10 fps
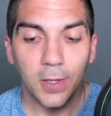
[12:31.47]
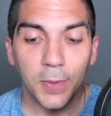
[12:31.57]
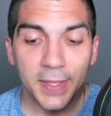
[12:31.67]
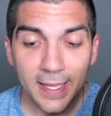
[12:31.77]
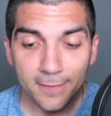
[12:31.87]

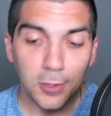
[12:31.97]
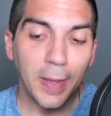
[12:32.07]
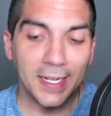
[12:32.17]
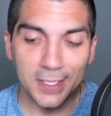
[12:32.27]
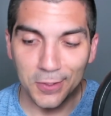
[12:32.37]
We then flew
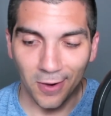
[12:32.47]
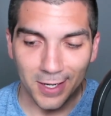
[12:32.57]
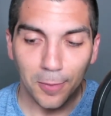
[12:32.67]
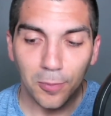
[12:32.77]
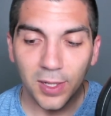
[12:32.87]
back to New
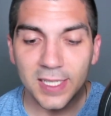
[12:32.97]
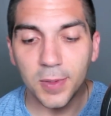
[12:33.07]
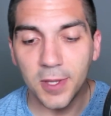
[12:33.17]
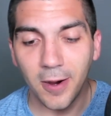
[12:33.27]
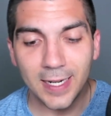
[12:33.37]
York, pleased
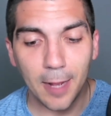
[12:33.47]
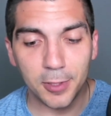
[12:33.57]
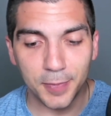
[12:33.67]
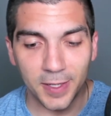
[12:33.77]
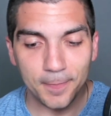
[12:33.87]
with our
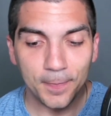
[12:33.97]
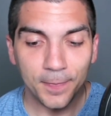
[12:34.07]
accomplishment.